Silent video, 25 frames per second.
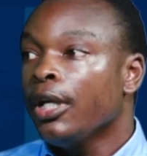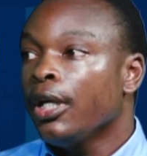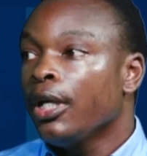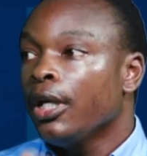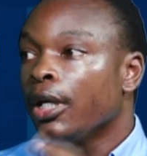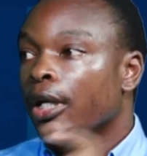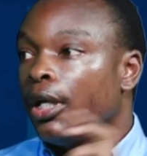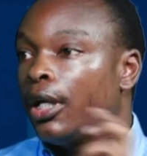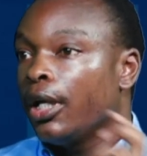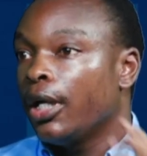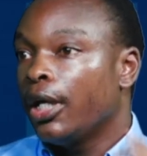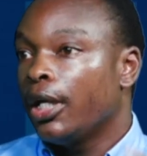
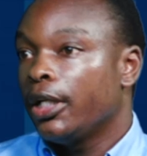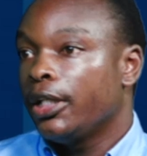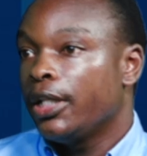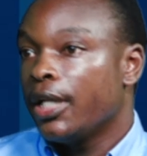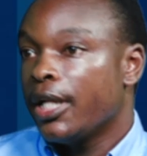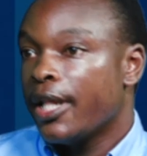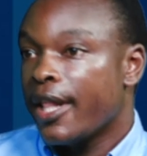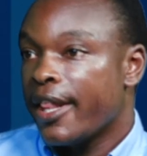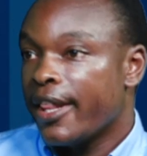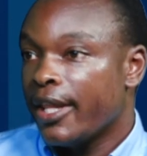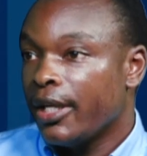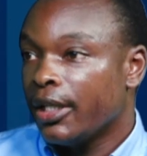The
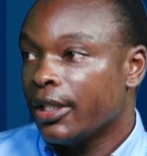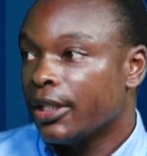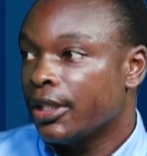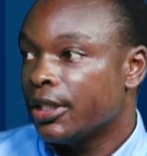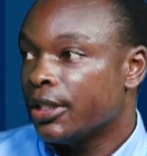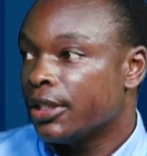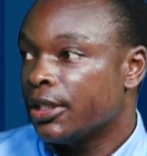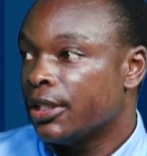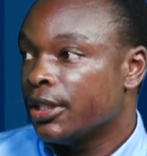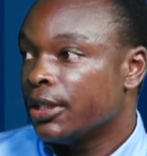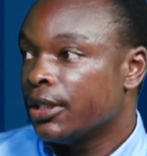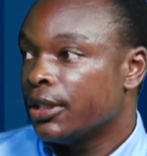other thing
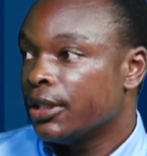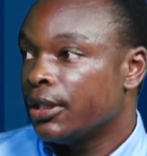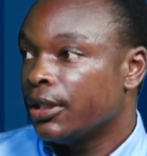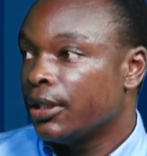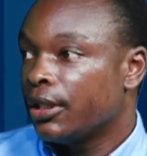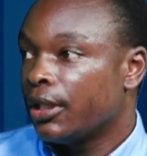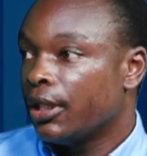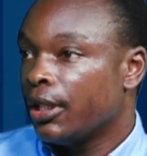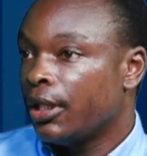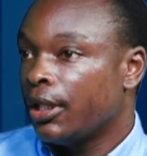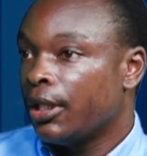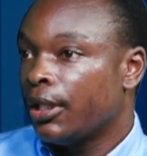is that
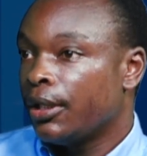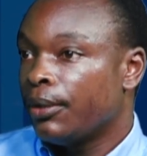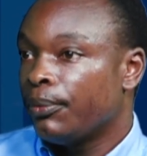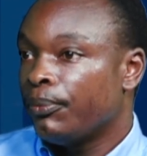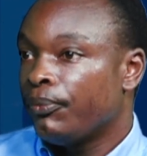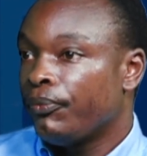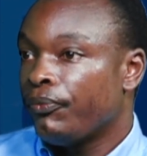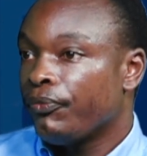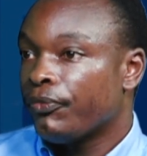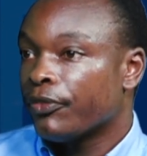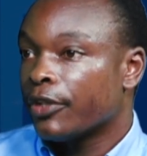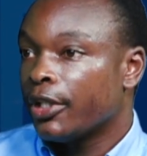
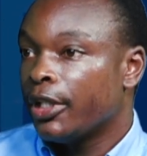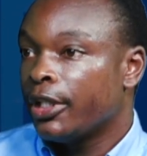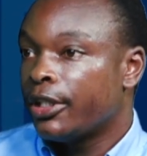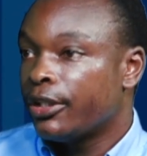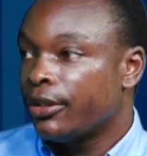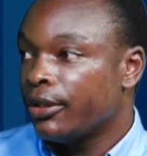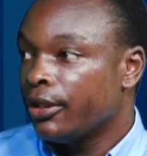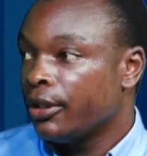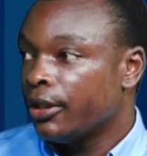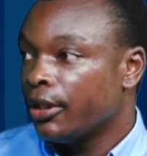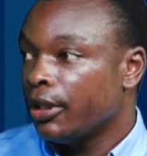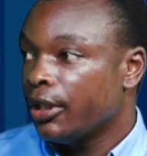
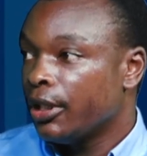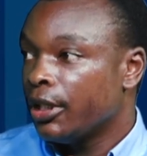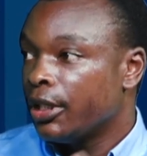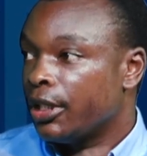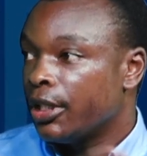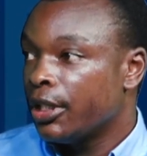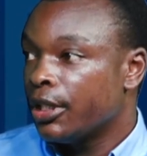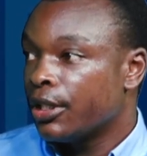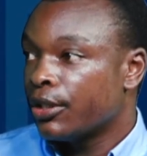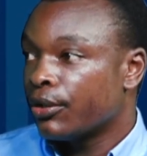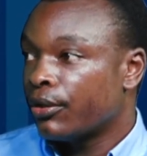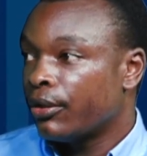it
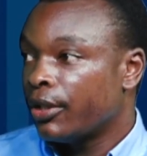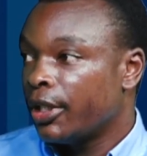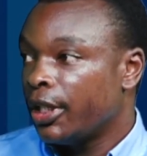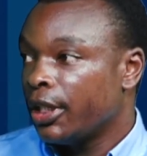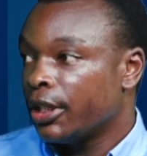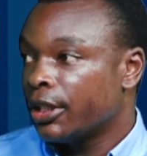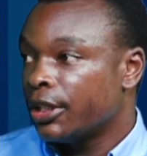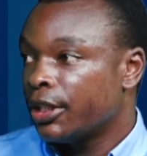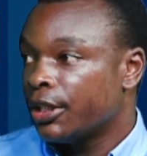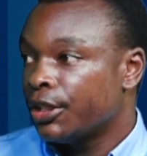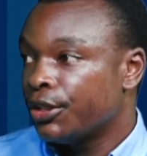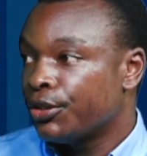is
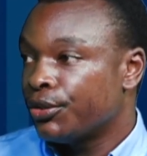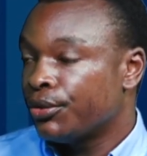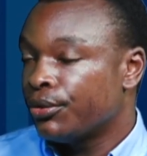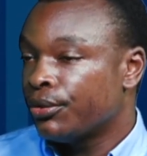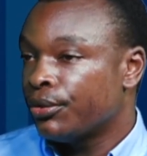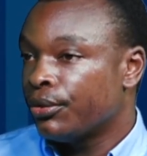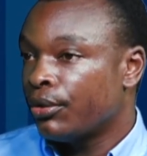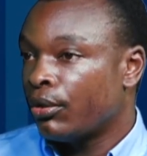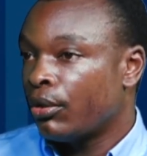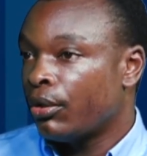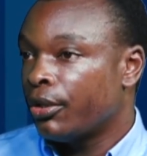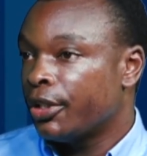connected to,
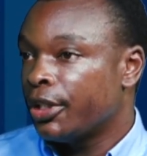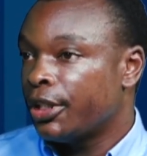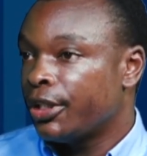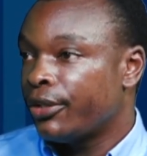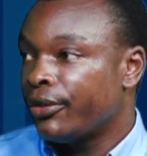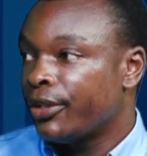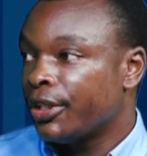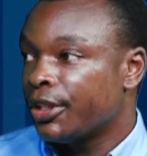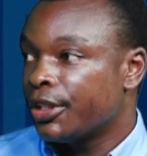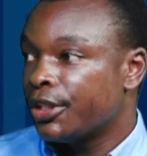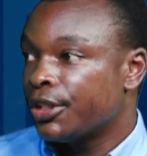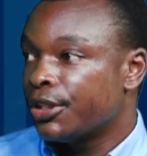or it
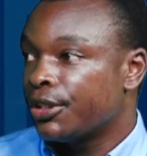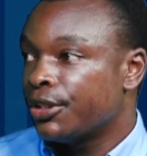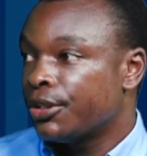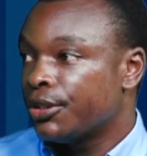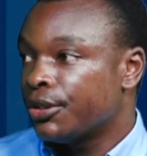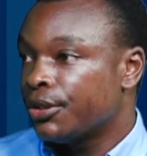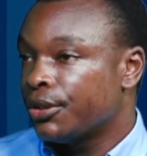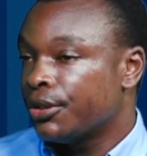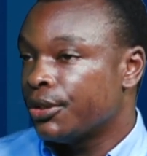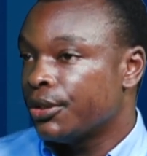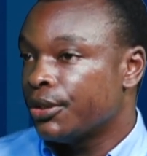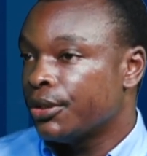links
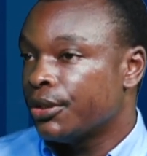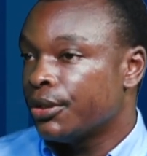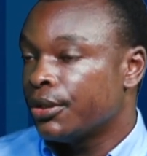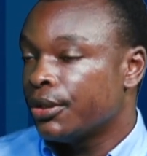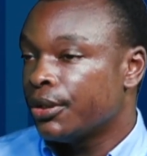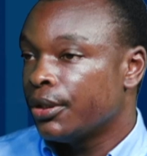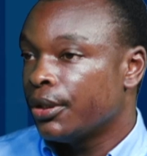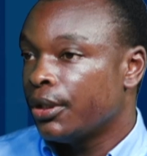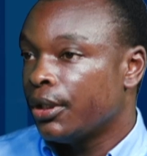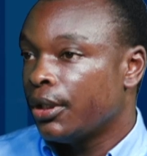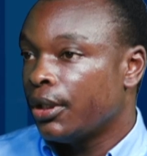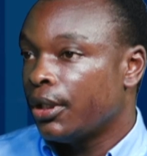to
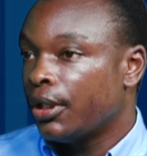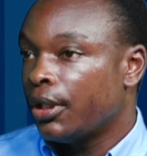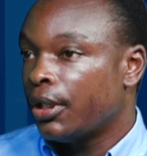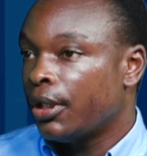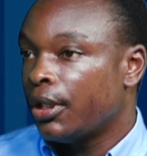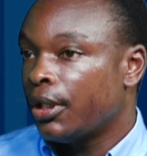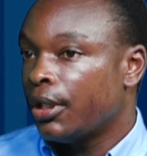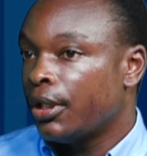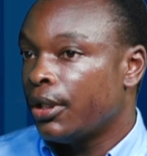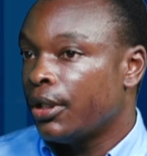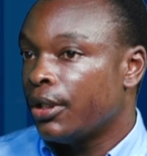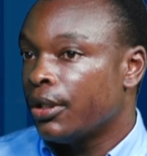
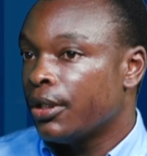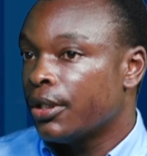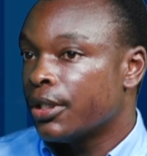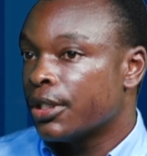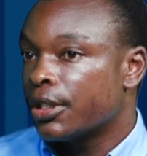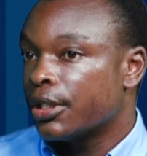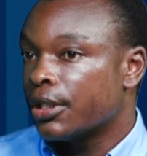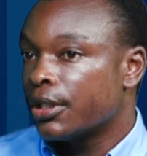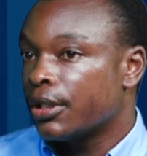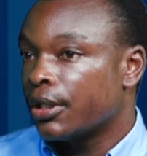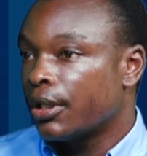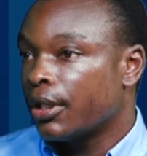
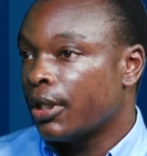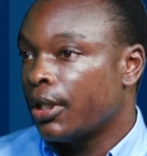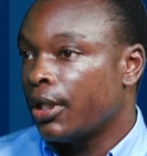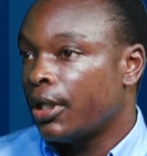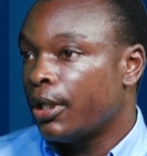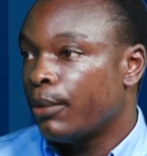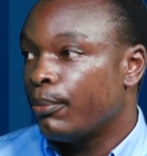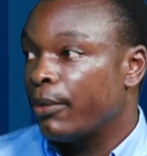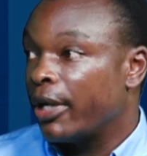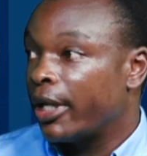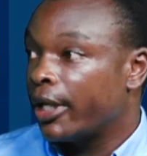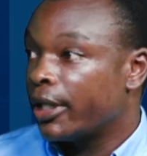
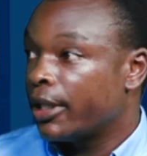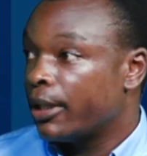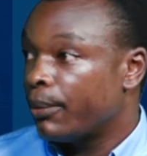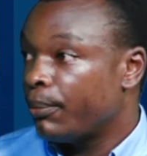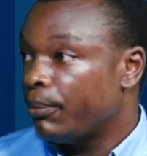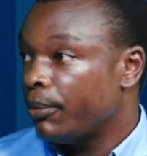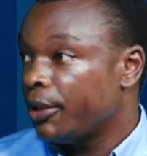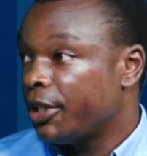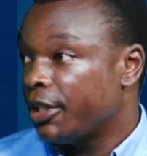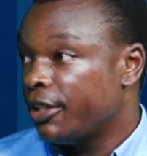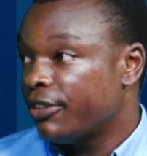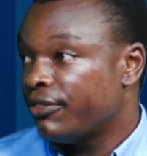
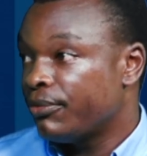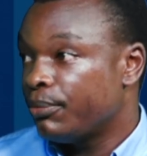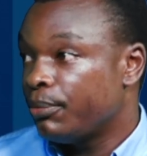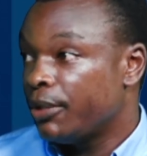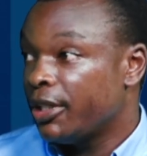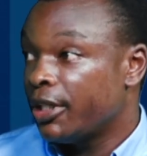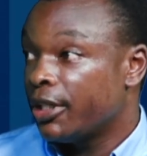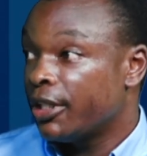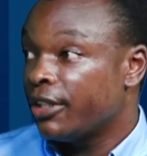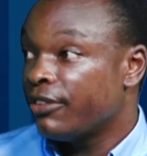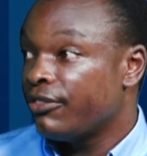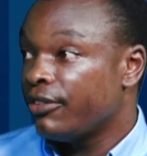maladaptive
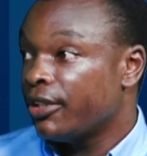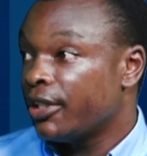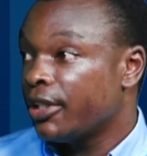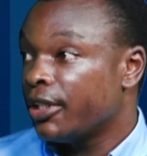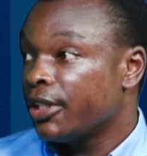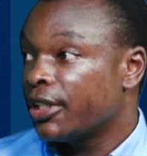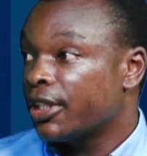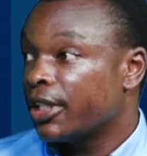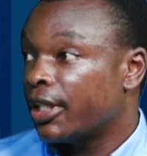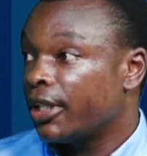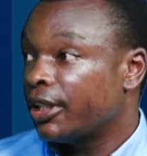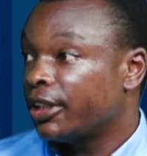
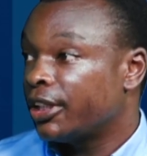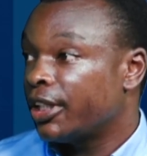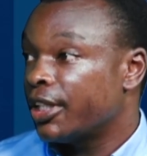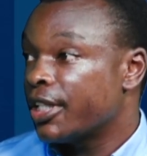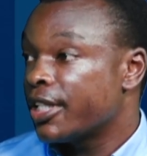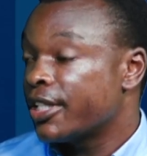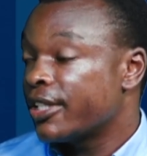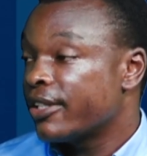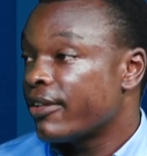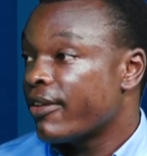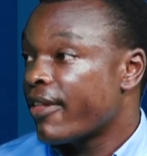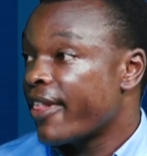behaviors such
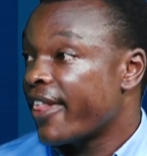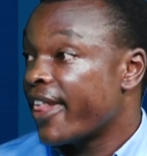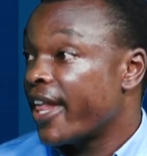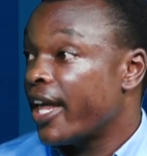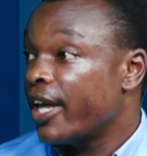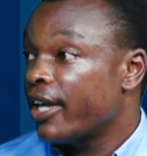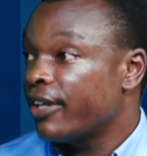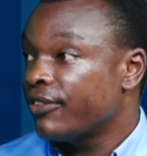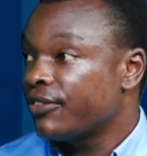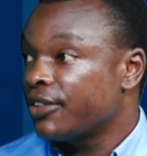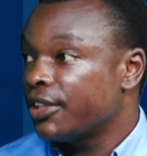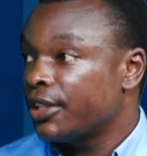as
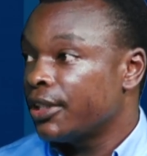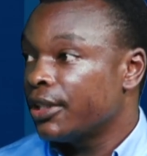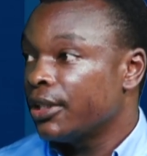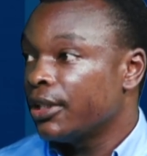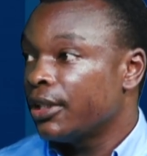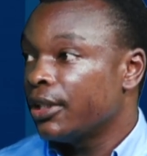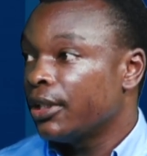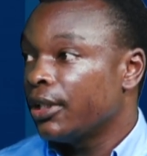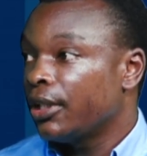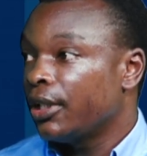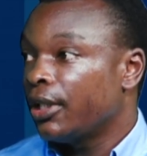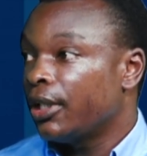theft
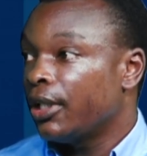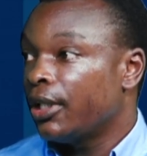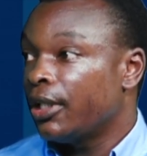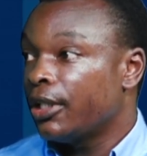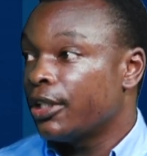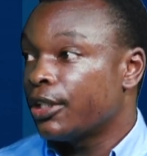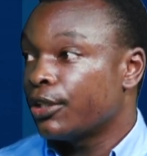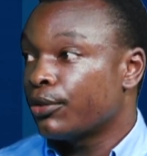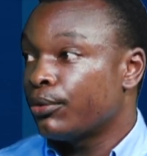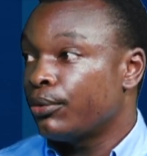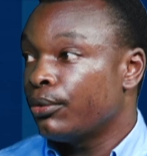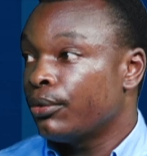in
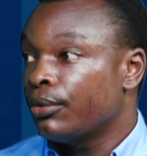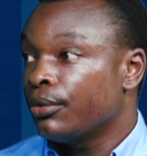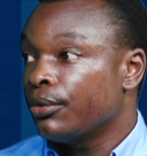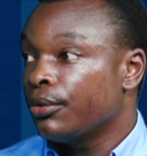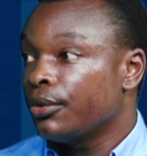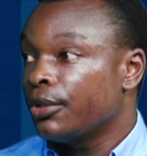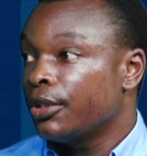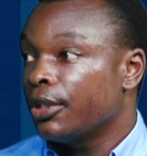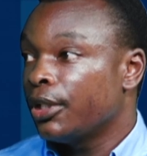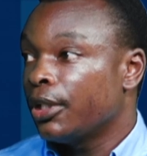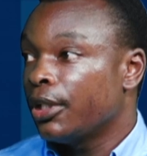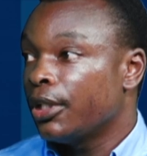
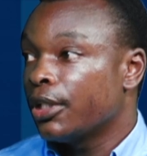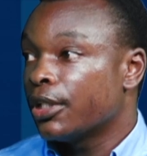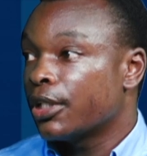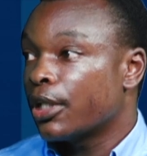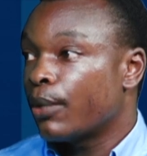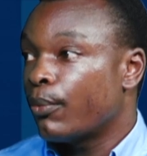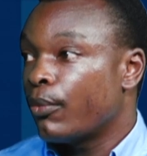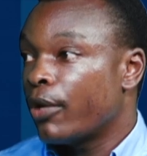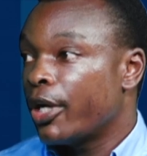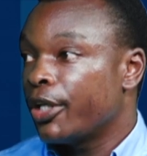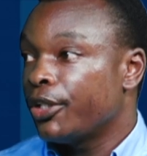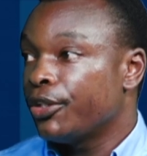schools.
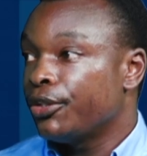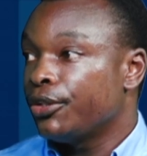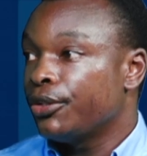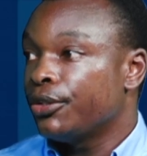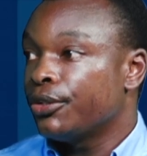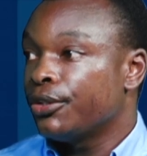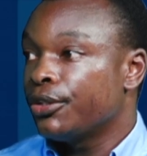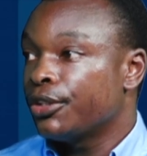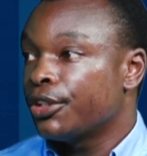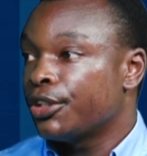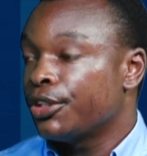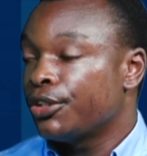Someone who
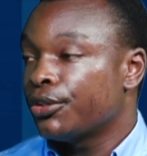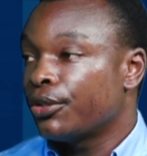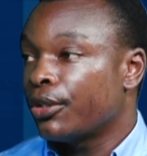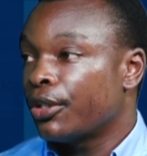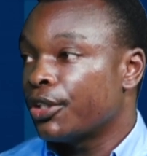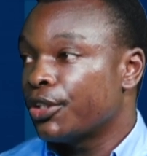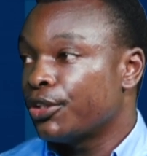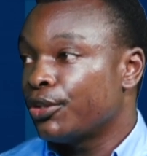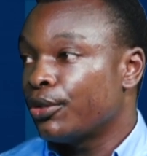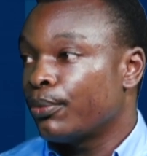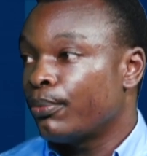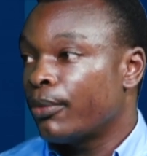used to
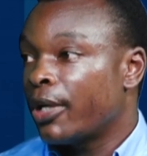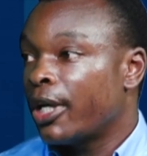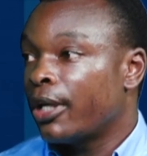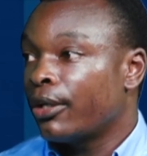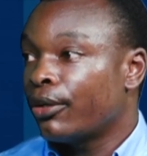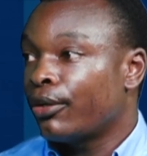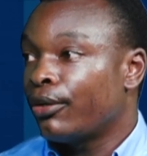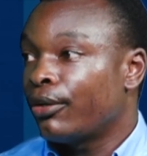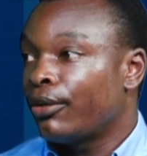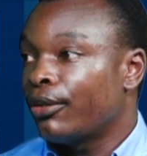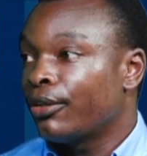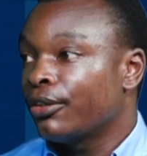consume
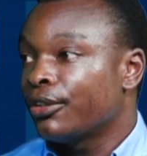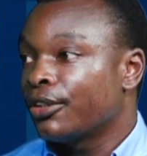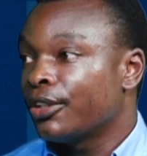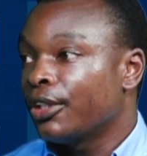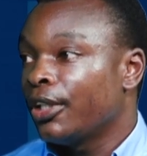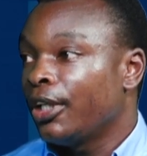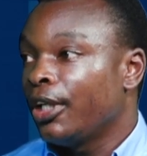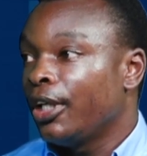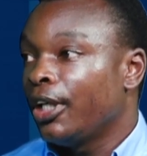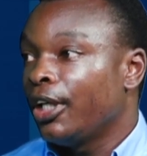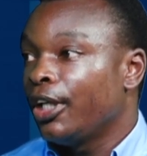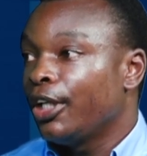alcohol
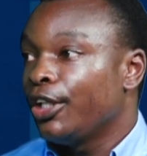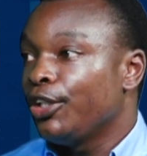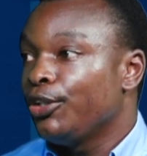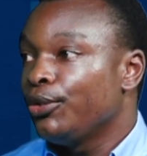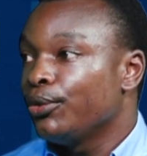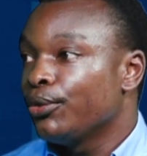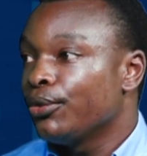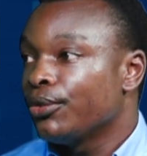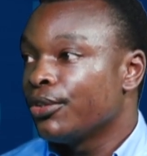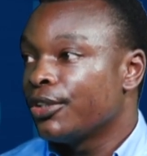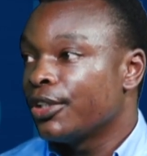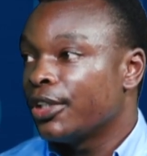
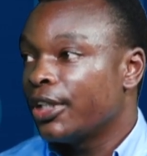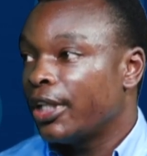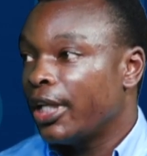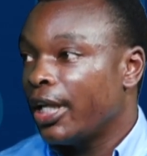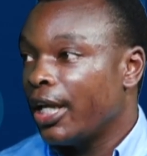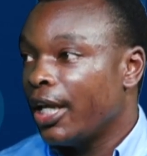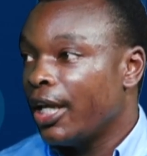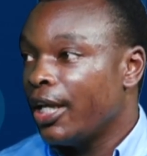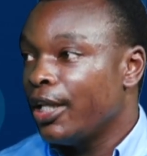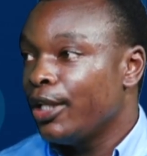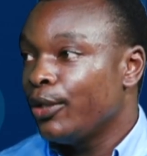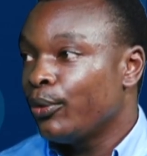use
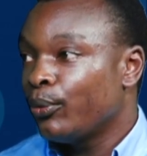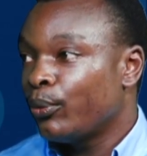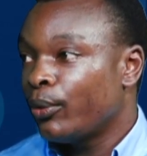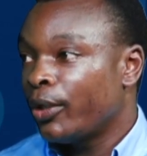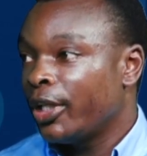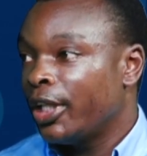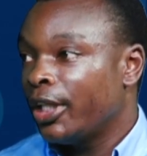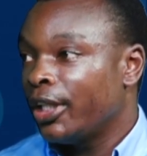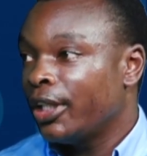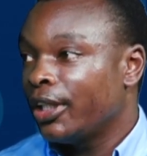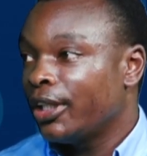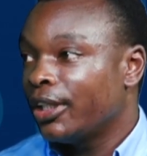any
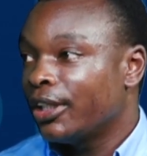way